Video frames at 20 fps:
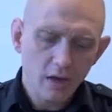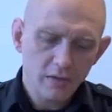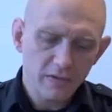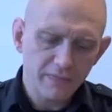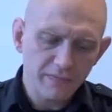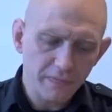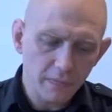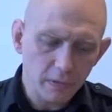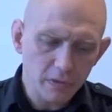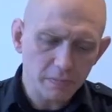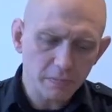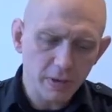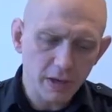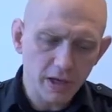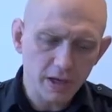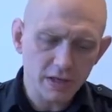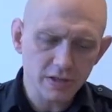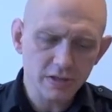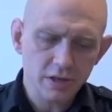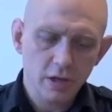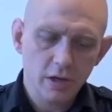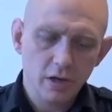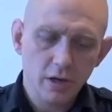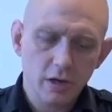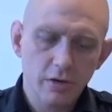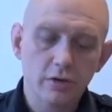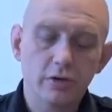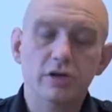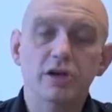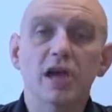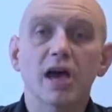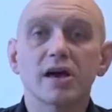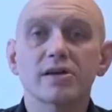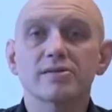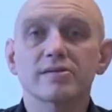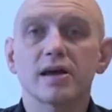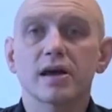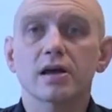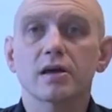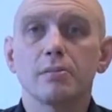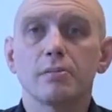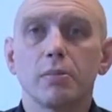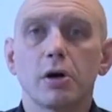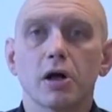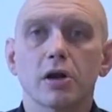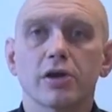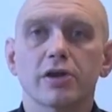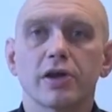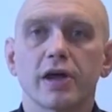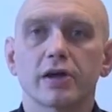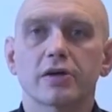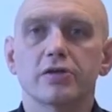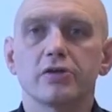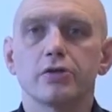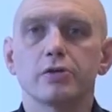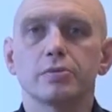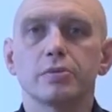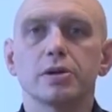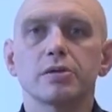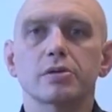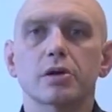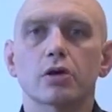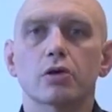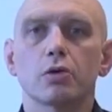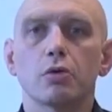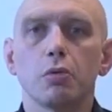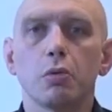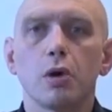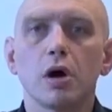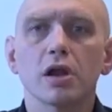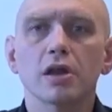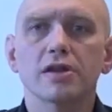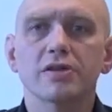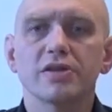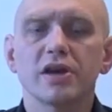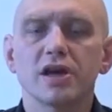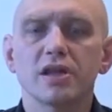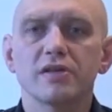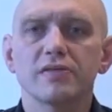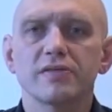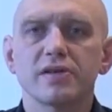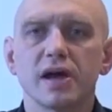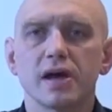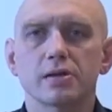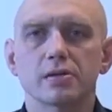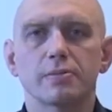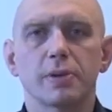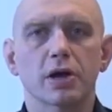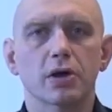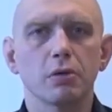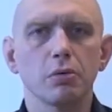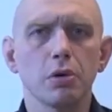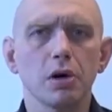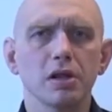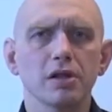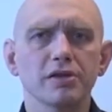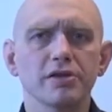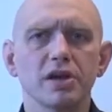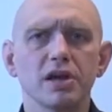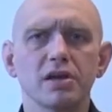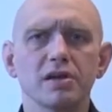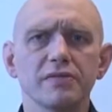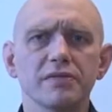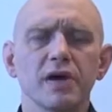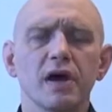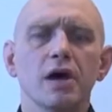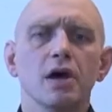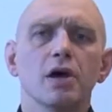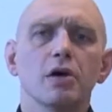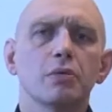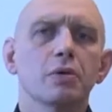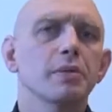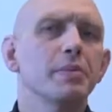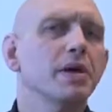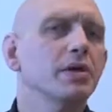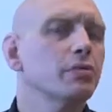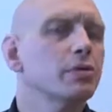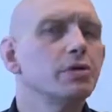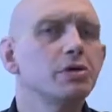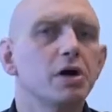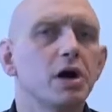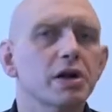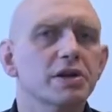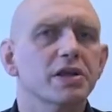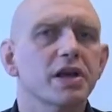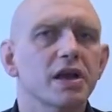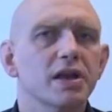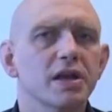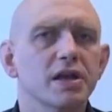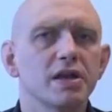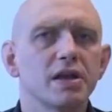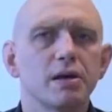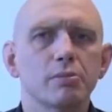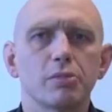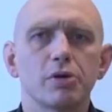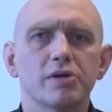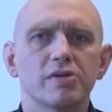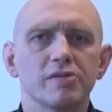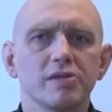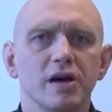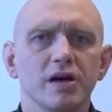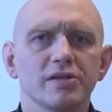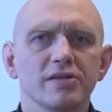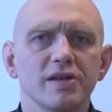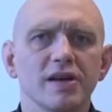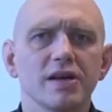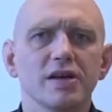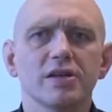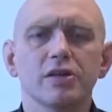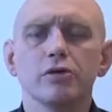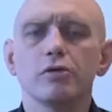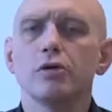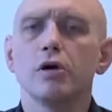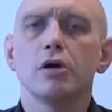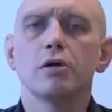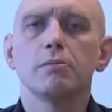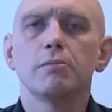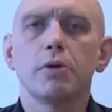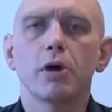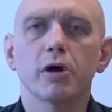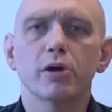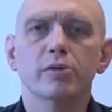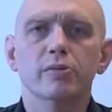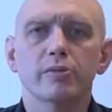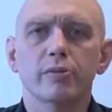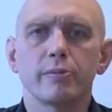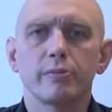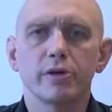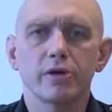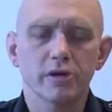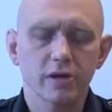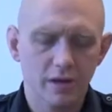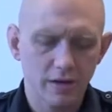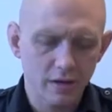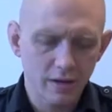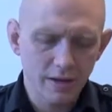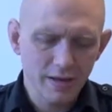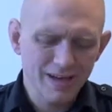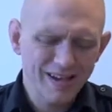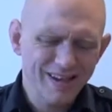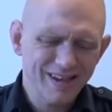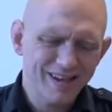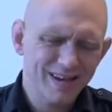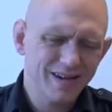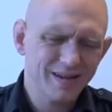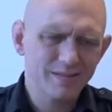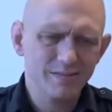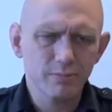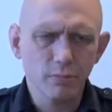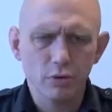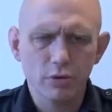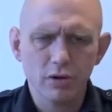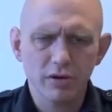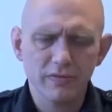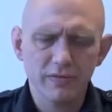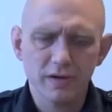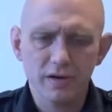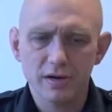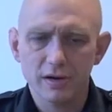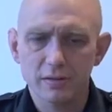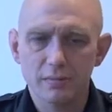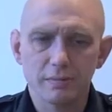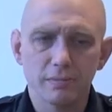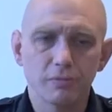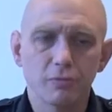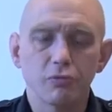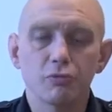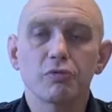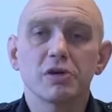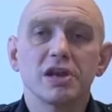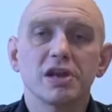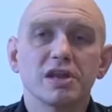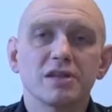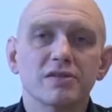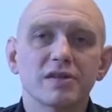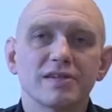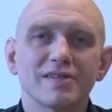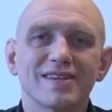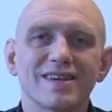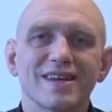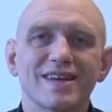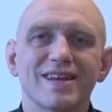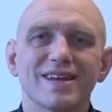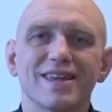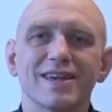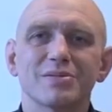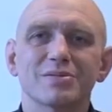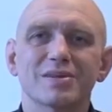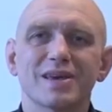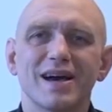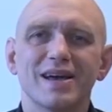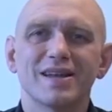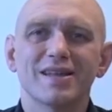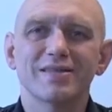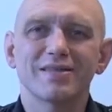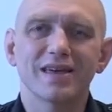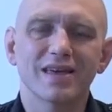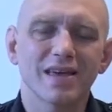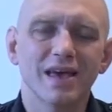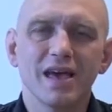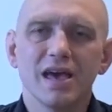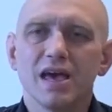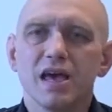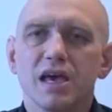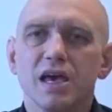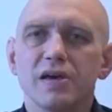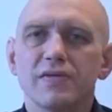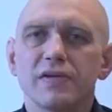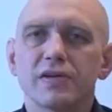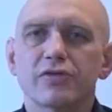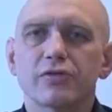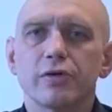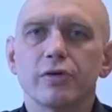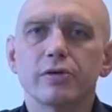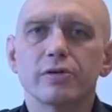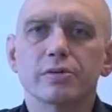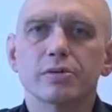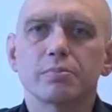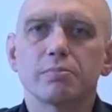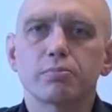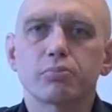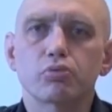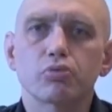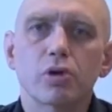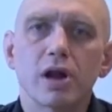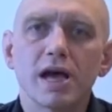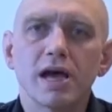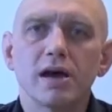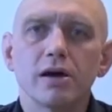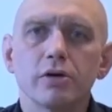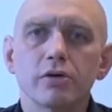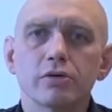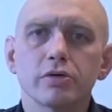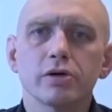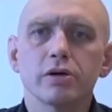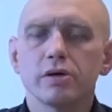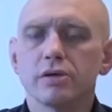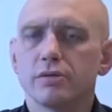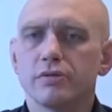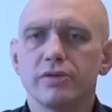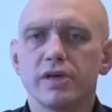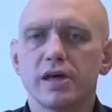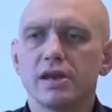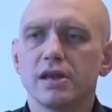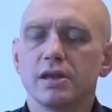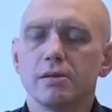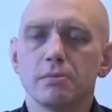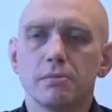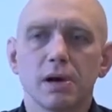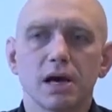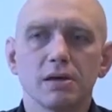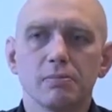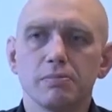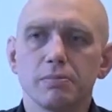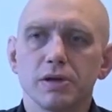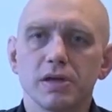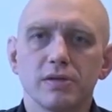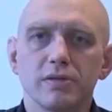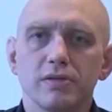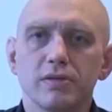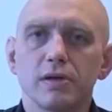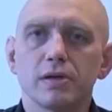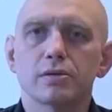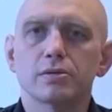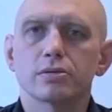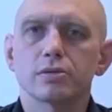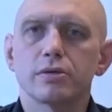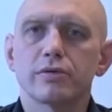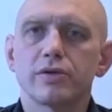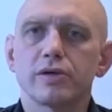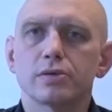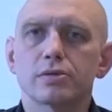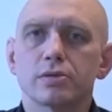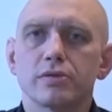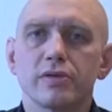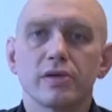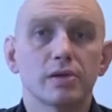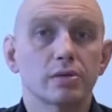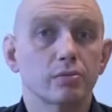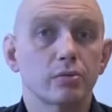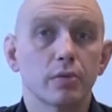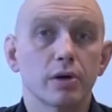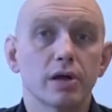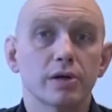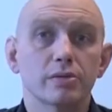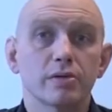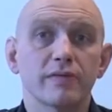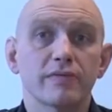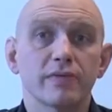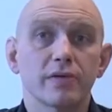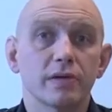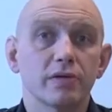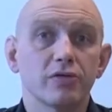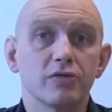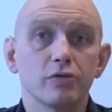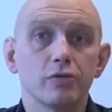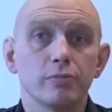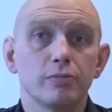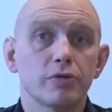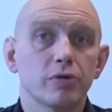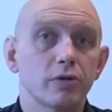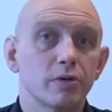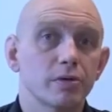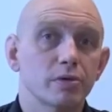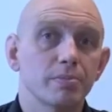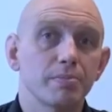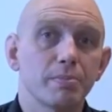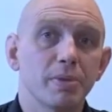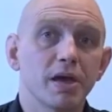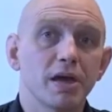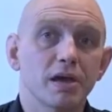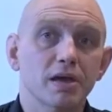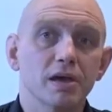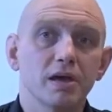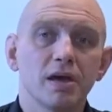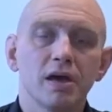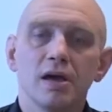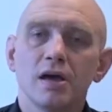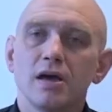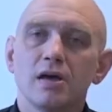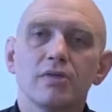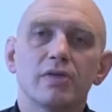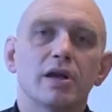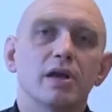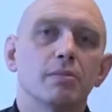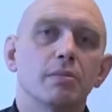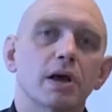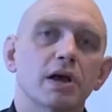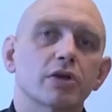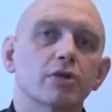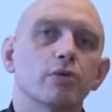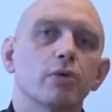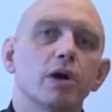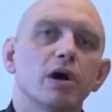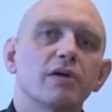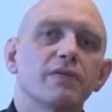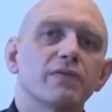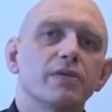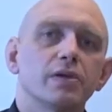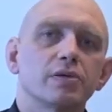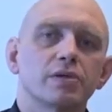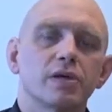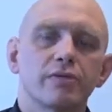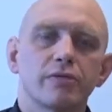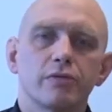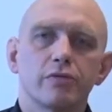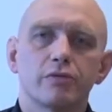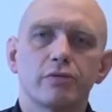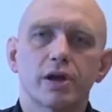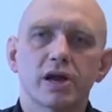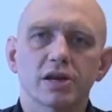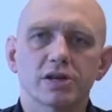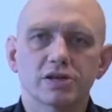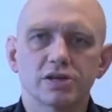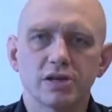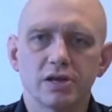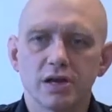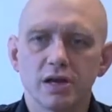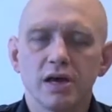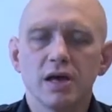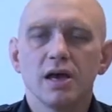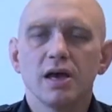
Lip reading: The first page are your gas tech, polytech tubes. These are qualitative tests. By qualitative, we mean we're not getting a number. It's not telling you parts per million. It's more of a reading the tea leaves kind of thing. If it turns brown, then it might be this or this or this. Whereas if the tube turns pink, then it might go off in this other direction.